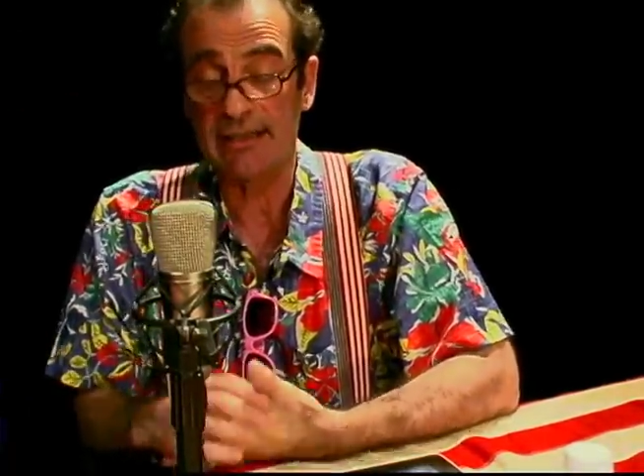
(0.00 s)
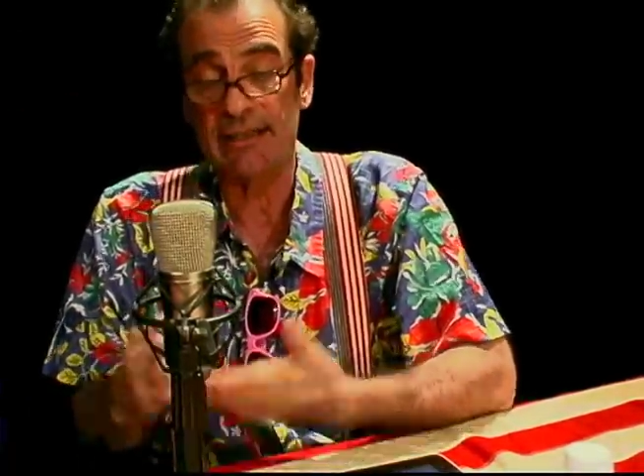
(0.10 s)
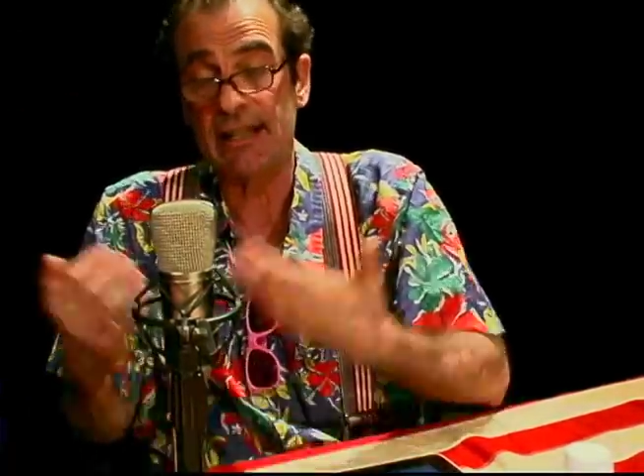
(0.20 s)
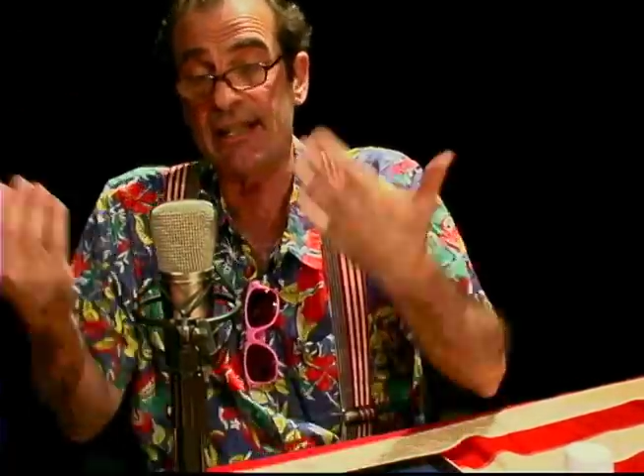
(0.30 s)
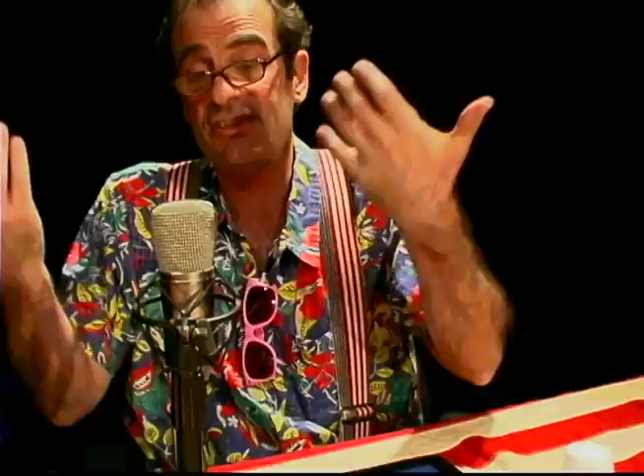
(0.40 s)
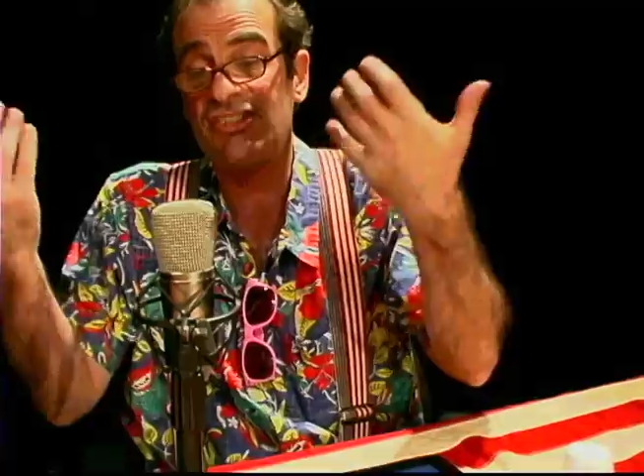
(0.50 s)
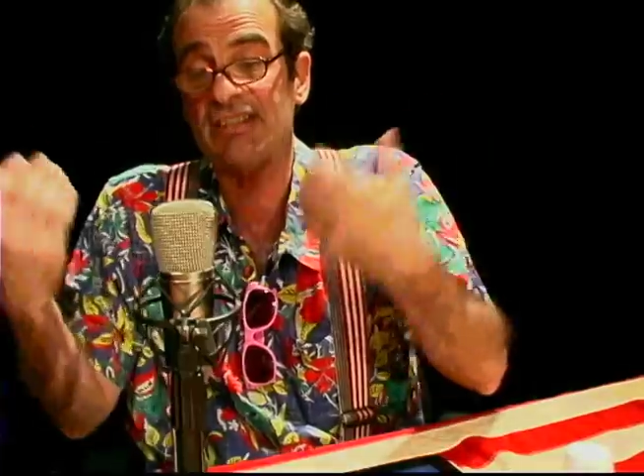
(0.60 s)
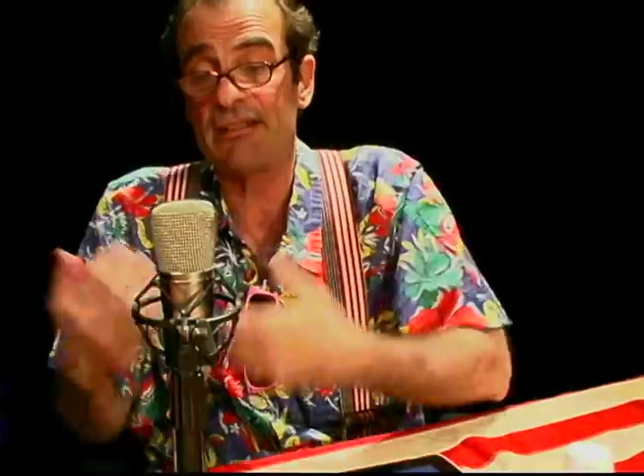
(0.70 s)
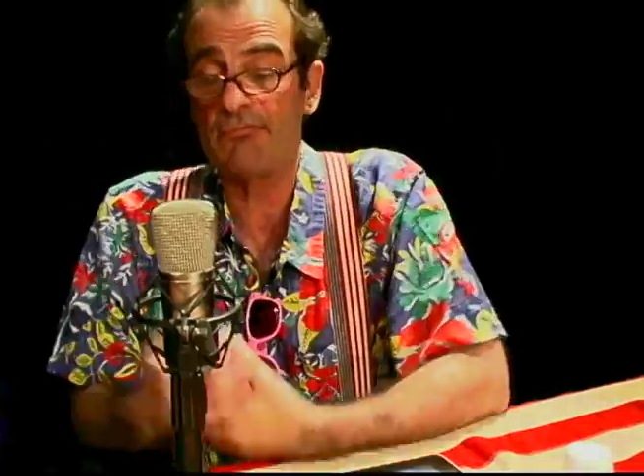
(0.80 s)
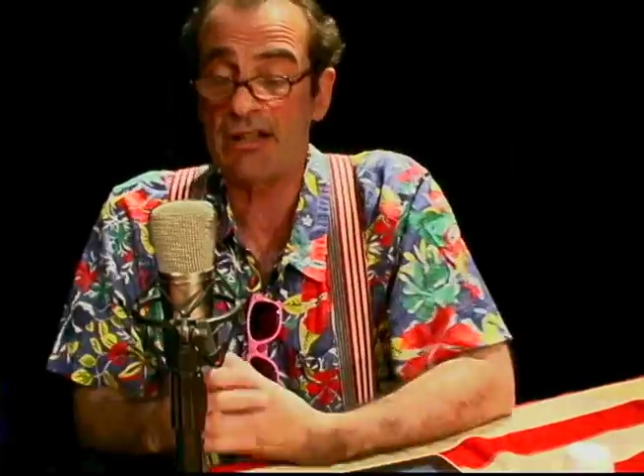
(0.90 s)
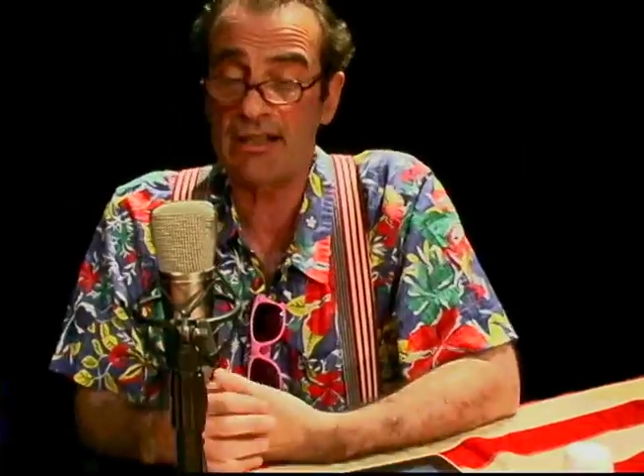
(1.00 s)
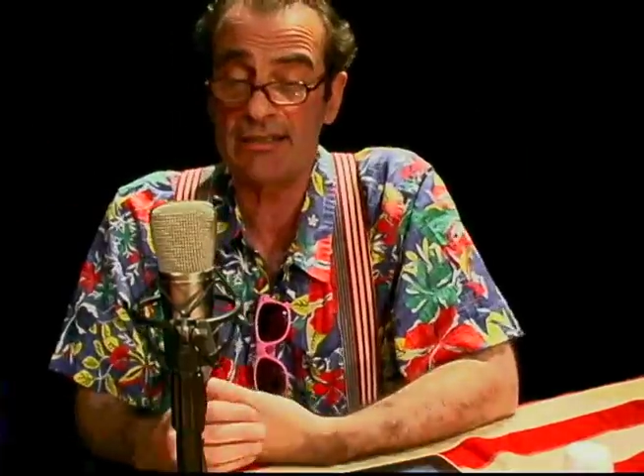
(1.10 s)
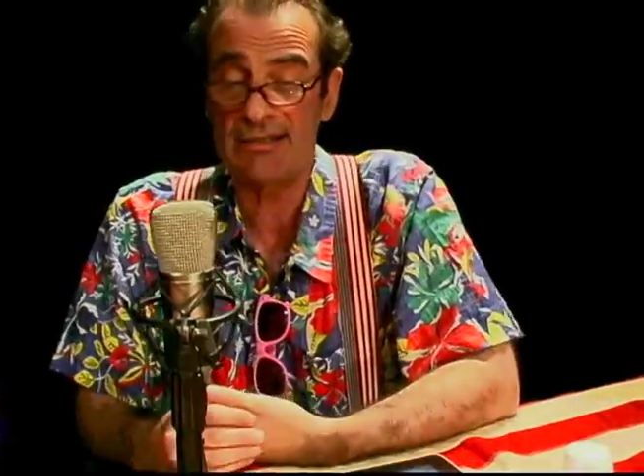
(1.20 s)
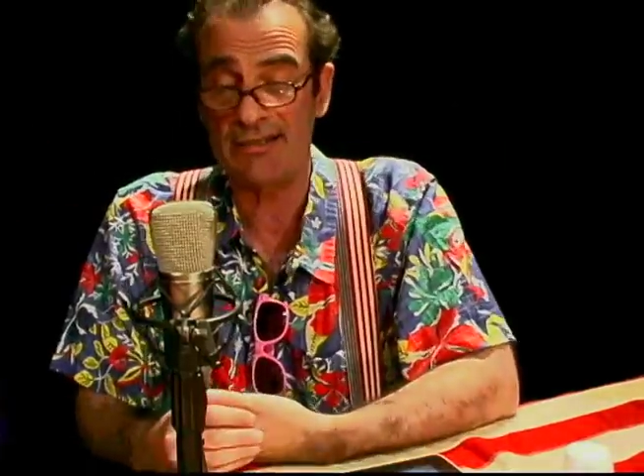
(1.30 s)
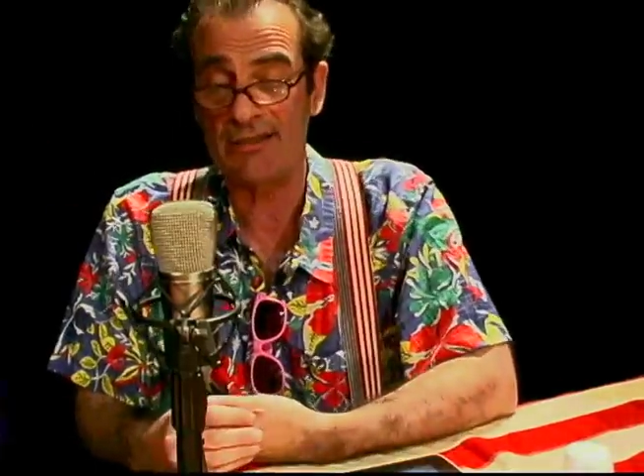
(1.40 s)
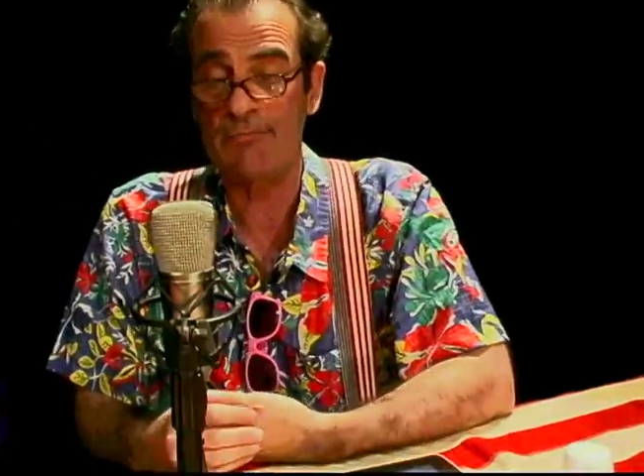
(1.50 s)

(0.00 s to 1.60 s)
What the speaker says: And I said, well, you know,